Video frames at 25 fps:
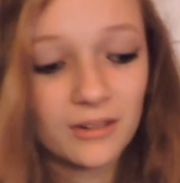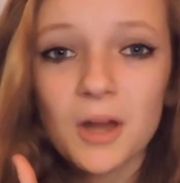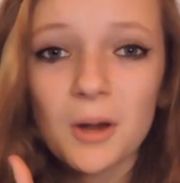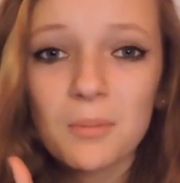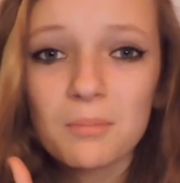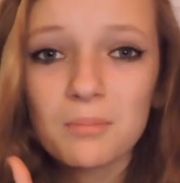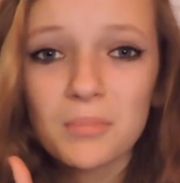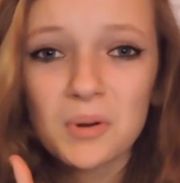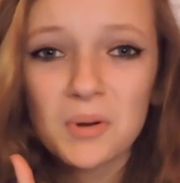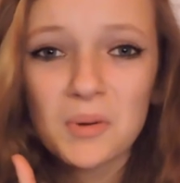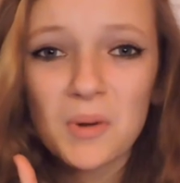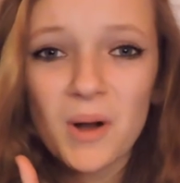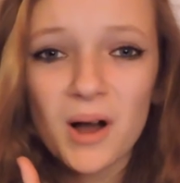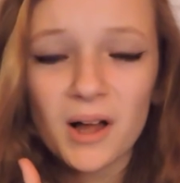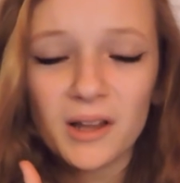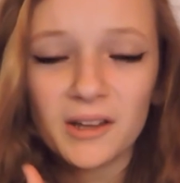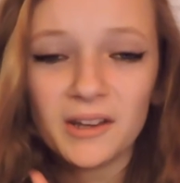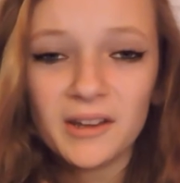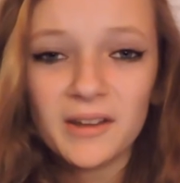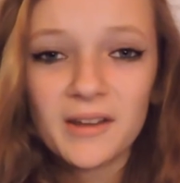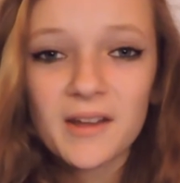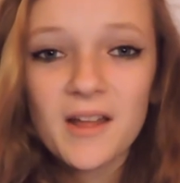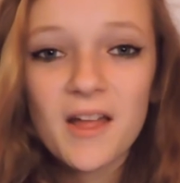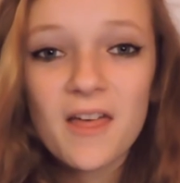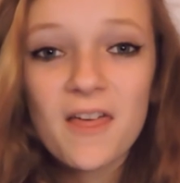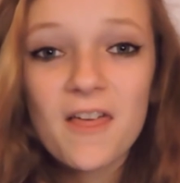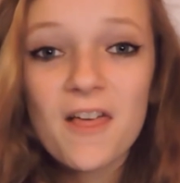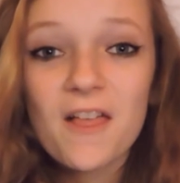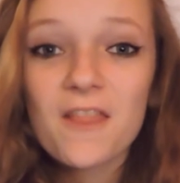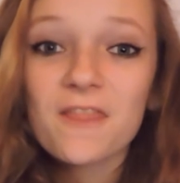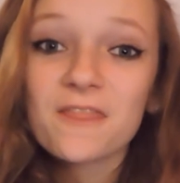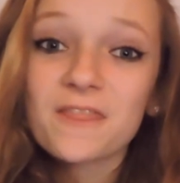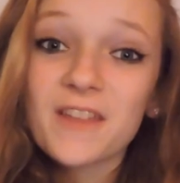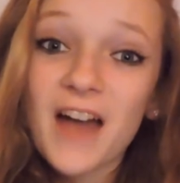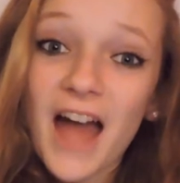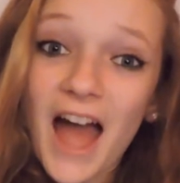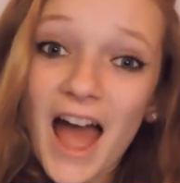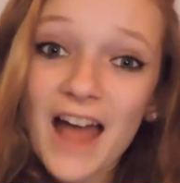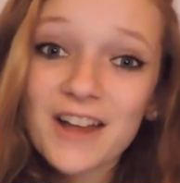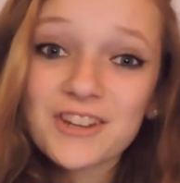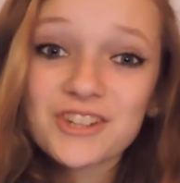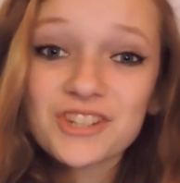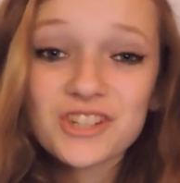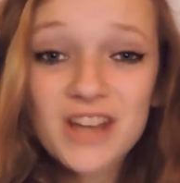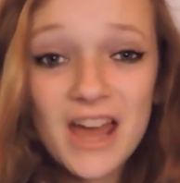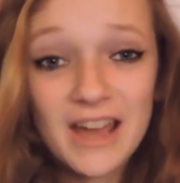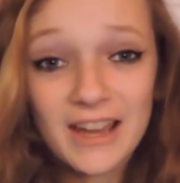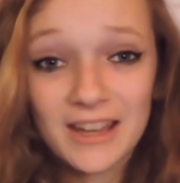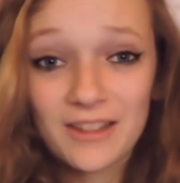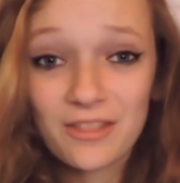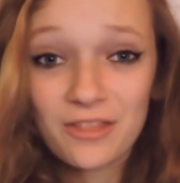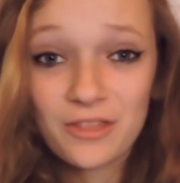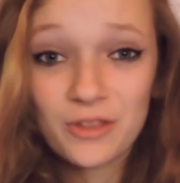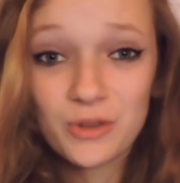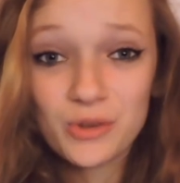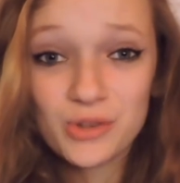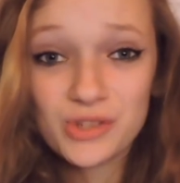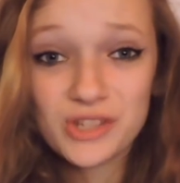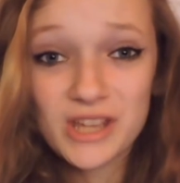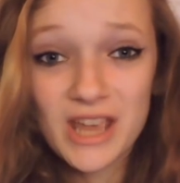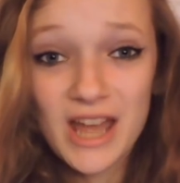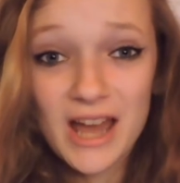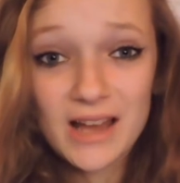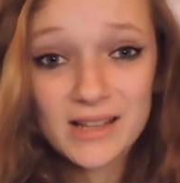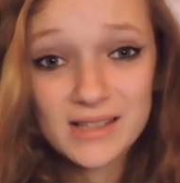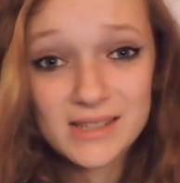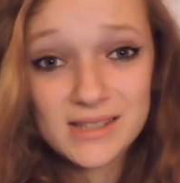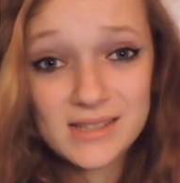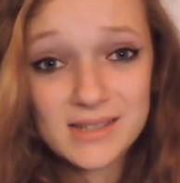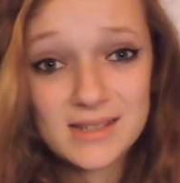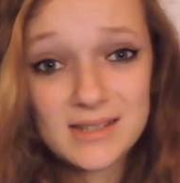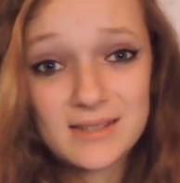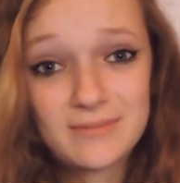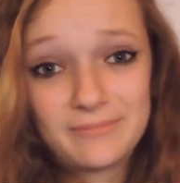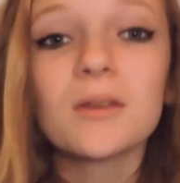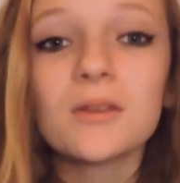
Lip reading: Number one, the hashtag enthusiast.